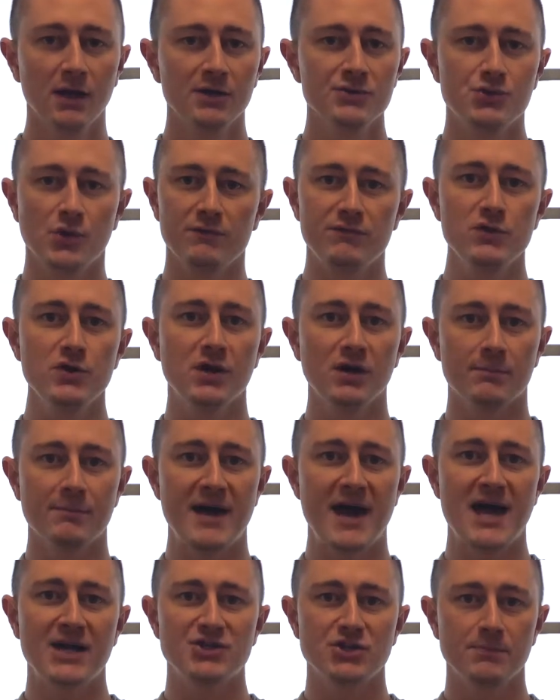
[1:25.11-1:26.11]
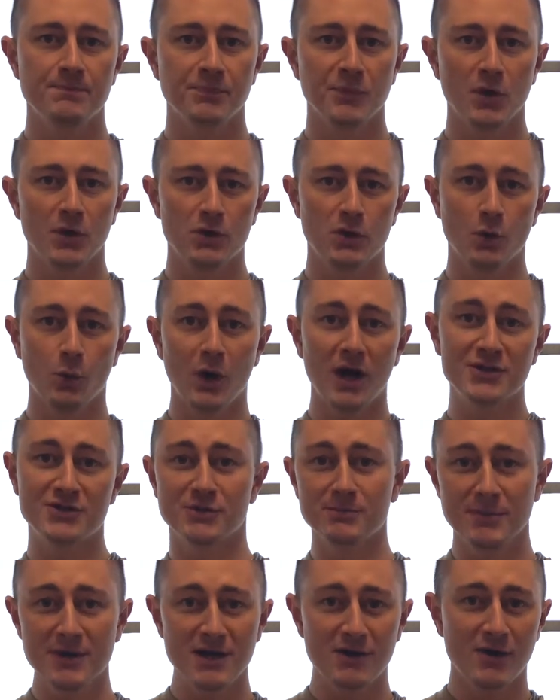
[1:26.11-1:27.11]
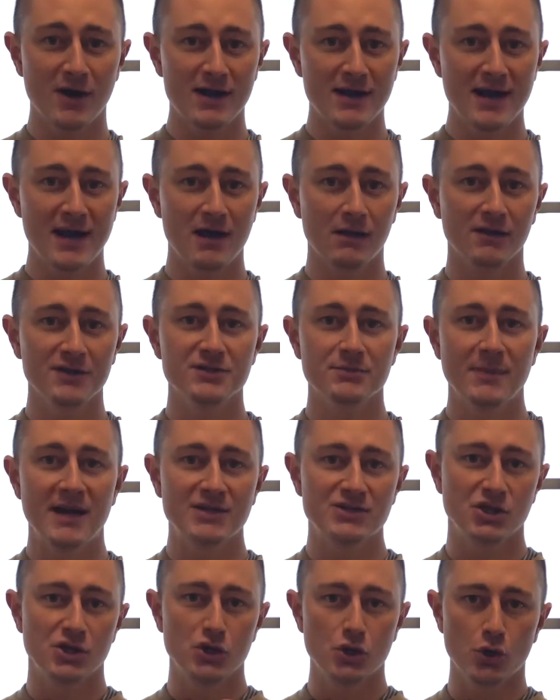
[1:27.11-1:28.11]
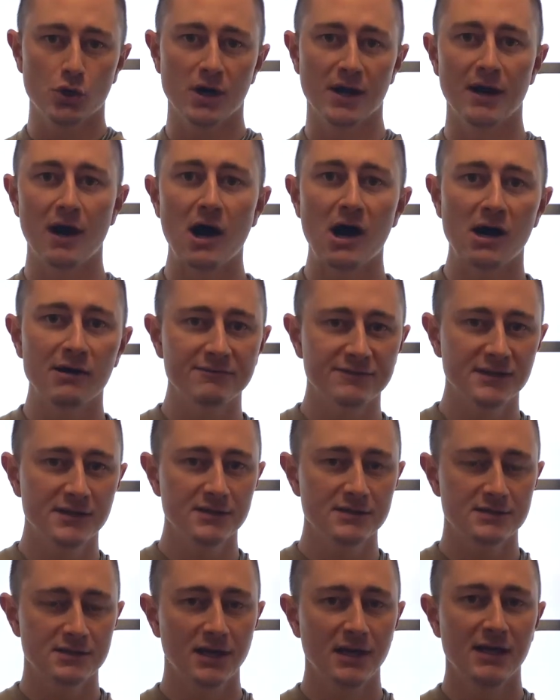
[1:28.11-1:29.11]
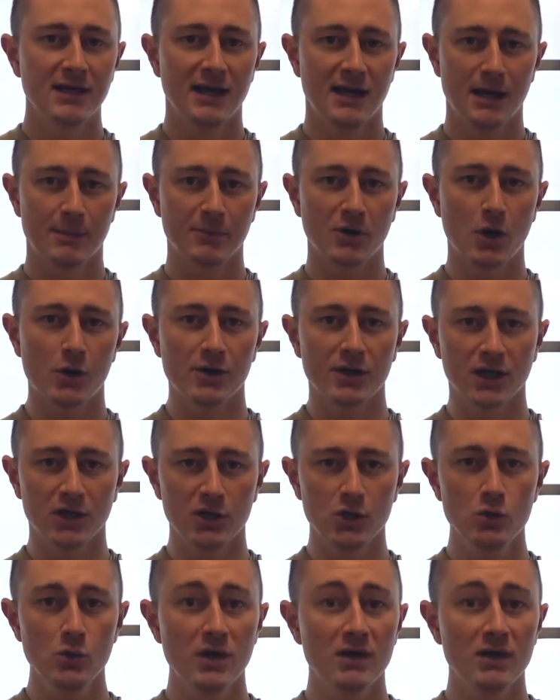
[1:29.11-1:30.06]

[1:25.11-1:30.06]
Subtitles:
So if you can imagine, you're watching me right now, let's imagine you're on offense and I'm guarding you.